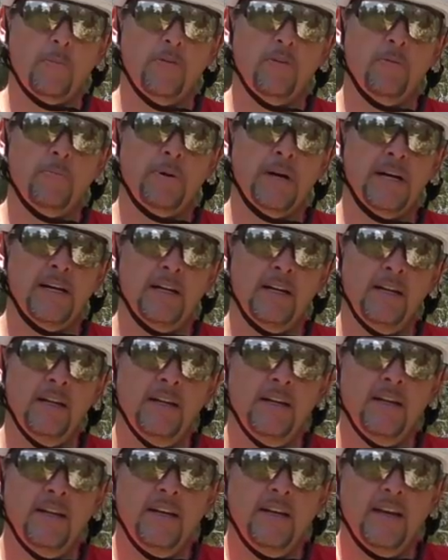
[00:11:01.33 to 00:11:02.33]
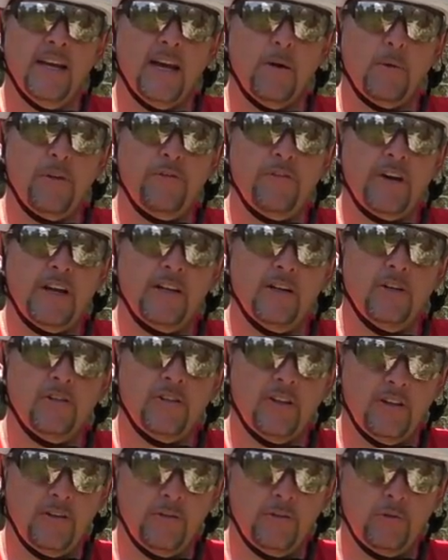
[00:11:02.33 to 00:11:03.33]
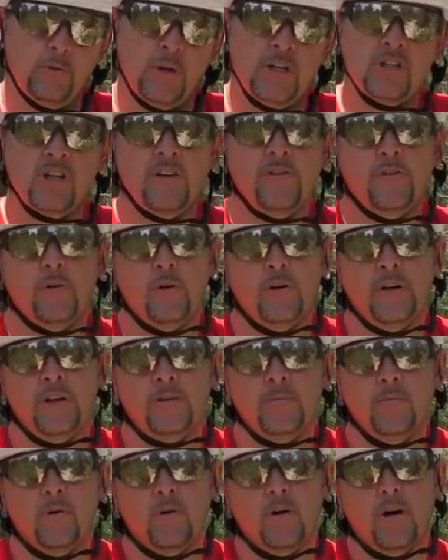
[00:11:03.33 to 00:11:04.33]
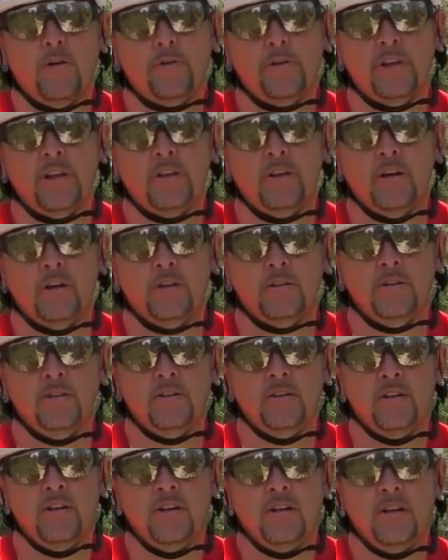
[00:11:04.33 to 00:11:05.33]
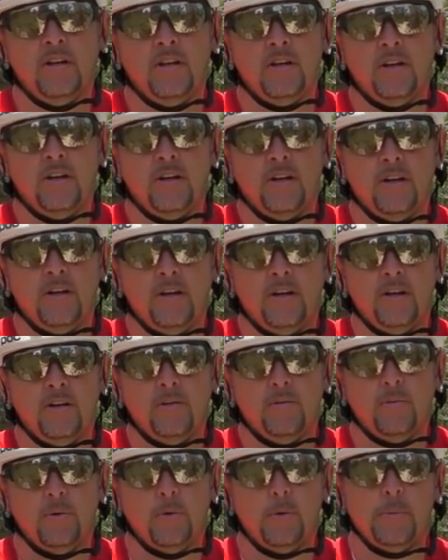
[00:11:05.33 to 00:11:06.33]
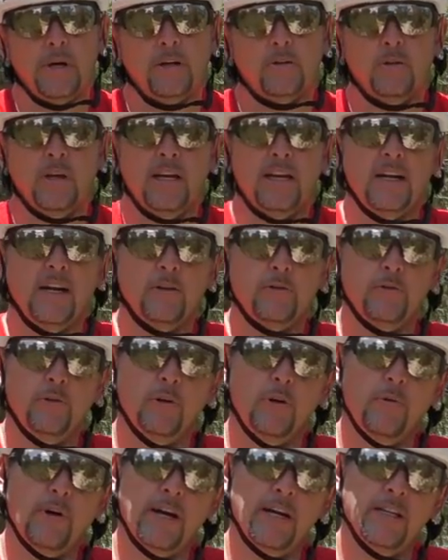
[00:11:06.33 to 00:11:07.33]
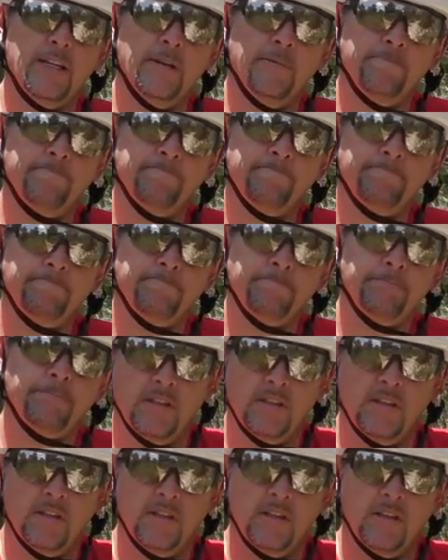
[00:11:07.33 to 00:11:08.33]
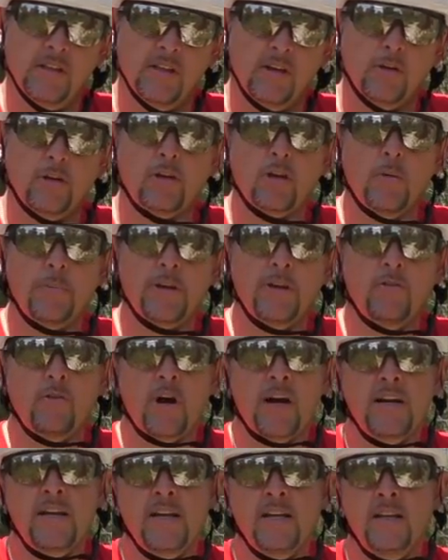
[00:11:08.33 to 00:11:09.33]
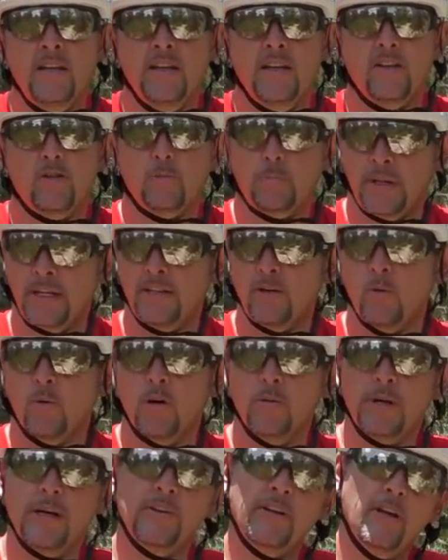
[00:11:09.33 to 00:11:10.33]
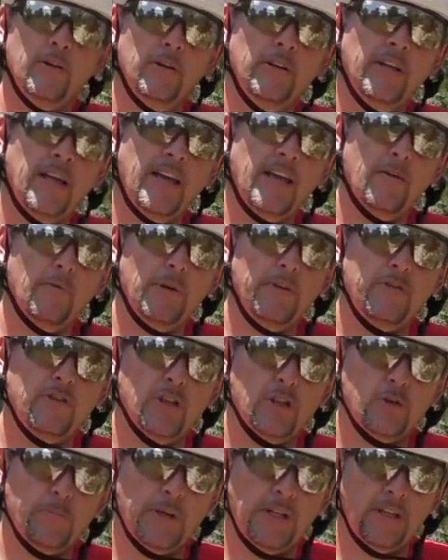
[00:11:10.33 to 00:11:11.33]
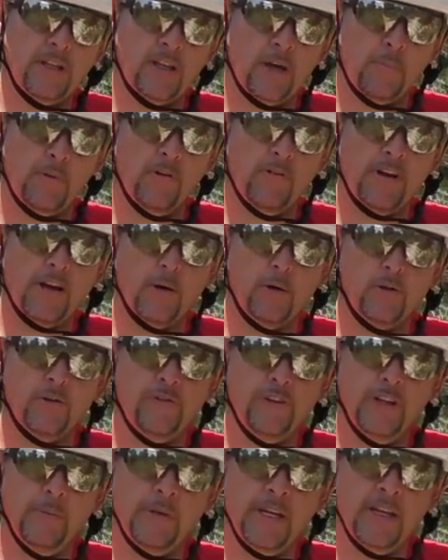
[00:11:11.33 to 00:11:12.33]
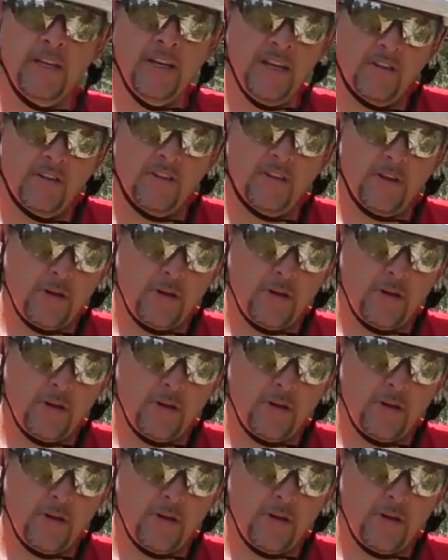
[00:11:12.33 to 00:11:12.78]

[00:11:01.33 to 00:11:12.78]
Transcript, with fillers: of the pile and we find ourselves reaching for it more often than not when we're about to head out for a ride. On the topic of riding, it's plenty warm out here today and we've just spent a couple of hours filming. The